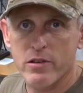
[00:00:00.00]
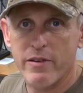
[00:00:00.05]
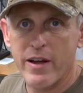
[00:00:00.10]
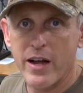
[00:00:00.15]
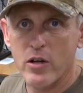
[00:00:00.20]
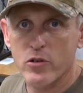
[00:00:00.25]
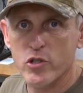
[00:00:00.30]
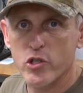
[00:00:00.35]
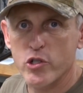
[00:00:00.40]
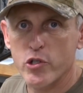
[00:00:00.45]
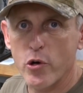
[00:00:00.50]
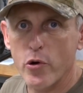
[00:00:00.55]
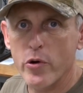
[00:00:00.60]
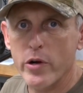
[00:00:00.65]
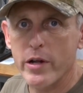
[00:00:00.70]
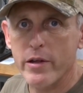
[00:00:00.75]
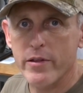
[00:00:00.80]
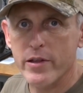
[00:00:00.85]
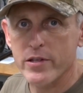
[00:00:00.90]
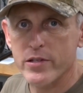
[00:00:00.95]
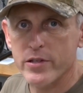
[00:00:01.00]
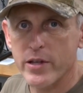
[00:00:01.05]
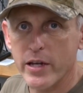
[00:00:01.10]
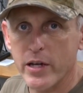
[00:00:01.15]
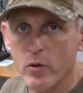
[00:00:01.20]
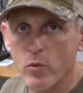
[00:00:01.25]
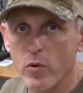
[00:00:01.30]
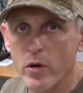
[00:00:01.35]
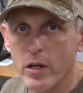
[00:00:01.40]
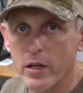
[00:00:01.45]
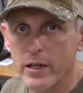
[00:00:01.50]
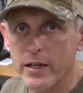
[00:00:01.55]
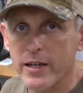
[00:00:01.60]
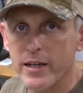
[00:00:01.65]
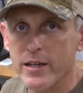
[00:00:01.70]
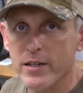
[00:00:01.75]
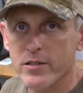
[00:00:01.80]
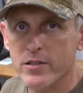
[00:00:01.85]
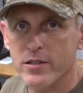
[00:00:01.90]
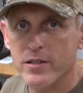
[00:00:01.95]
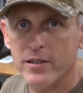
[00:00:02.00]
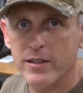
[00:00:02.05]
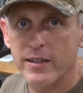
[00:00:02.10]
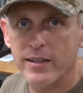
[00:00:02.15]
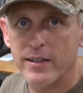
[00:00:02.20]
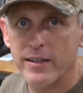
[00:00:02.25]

of how sturdy this thing really is.